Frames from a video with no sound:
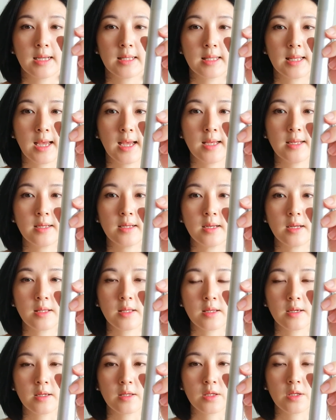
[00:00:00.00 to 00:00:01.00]
Then
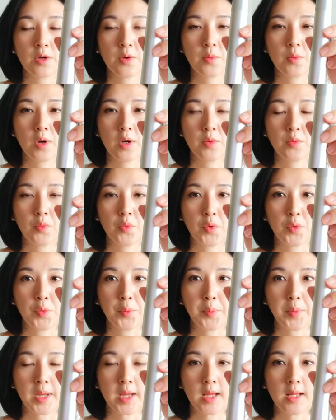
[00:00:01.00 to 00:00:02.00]
the third one will
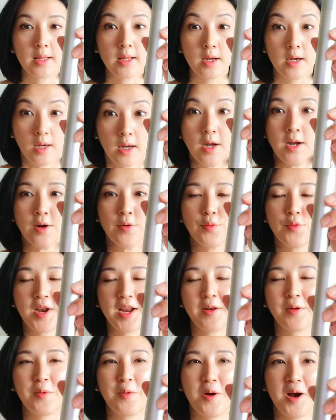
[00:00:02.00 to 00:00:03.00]
be the
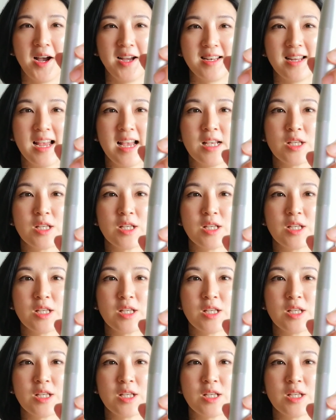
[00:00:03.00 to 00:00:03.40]
red one.